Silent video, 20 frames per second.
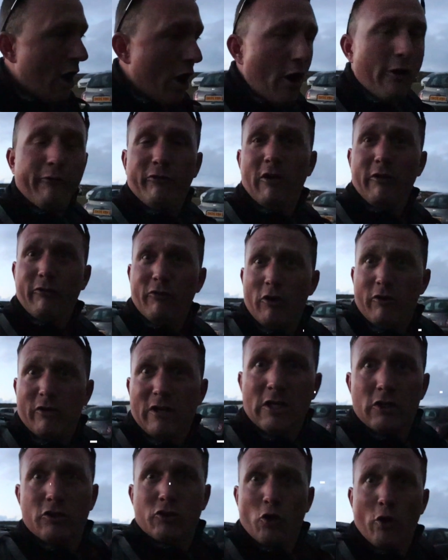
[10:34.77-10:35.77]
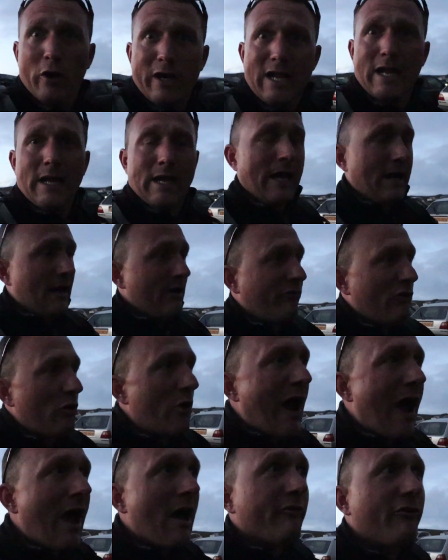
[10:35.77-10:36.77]
Hopefully you enjoyed it, and if you
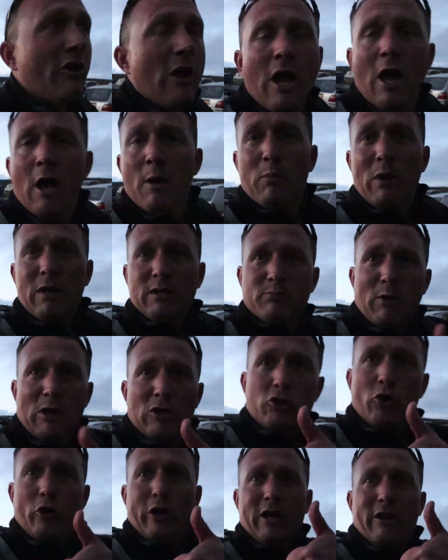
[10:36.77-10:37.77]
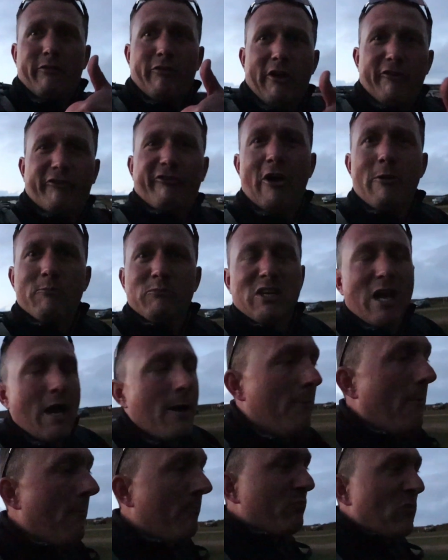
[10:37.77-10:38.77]
have, please make sure you give it a thumbs
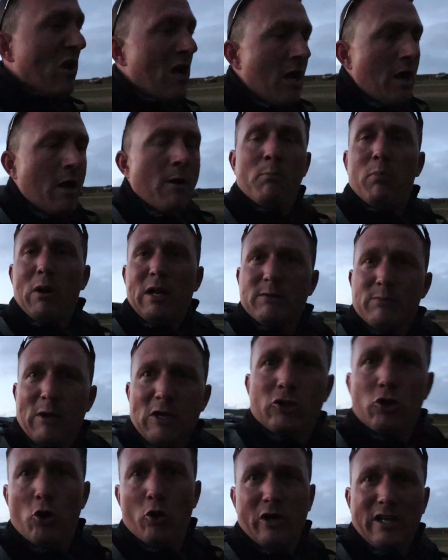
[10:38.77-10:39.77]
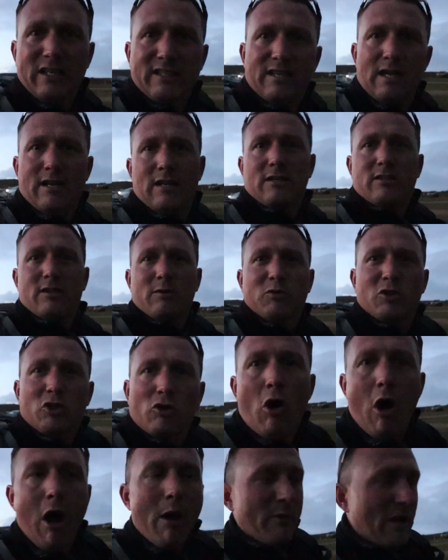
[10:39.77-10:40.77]
up. Please make sure to consider
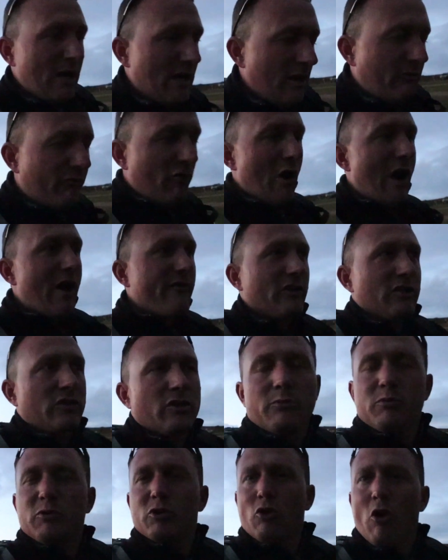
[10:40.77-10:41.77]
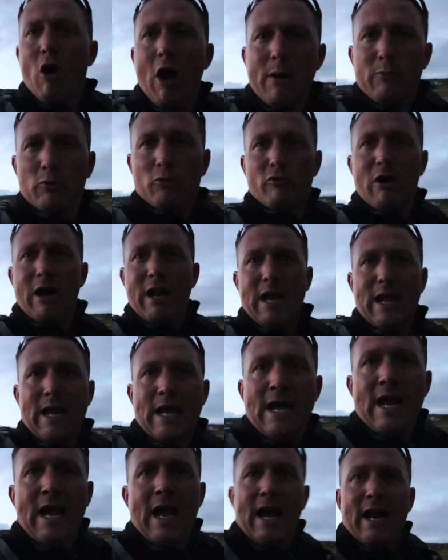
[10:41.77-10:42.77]
subscribing if you haven't subscribed already.
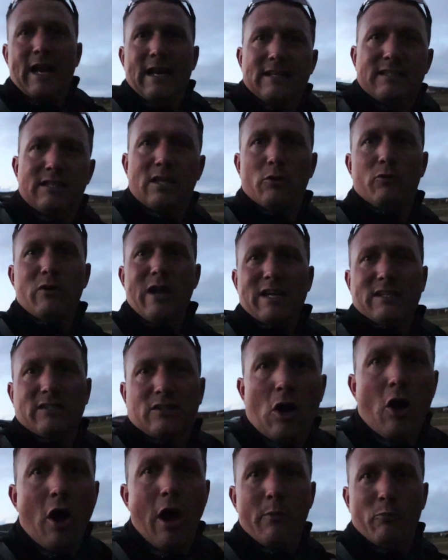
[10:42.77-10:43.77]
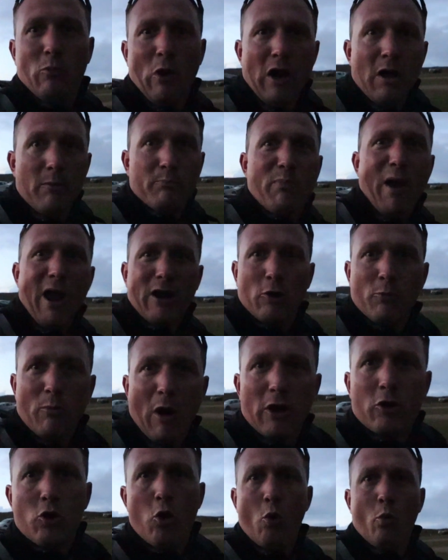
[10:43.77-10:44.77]
But until next time, when I'm back on
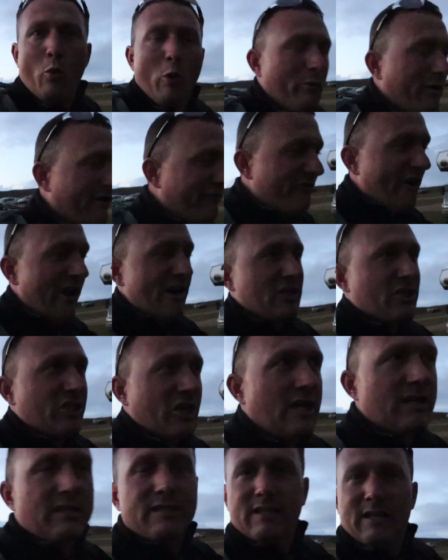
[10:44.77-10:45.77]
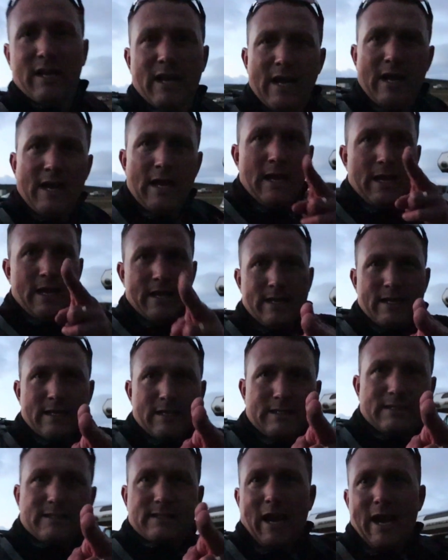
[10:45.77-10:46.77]
my Cornwall adventures,
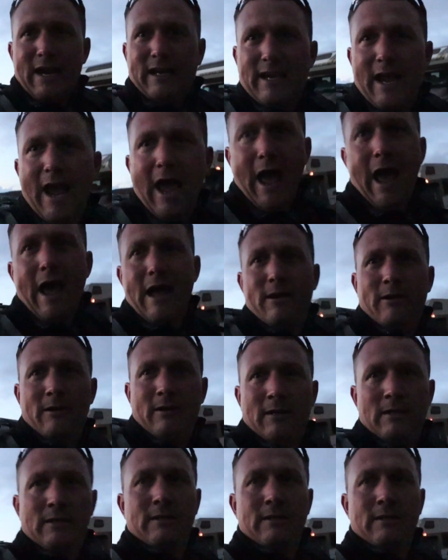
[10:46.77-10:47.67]
take care.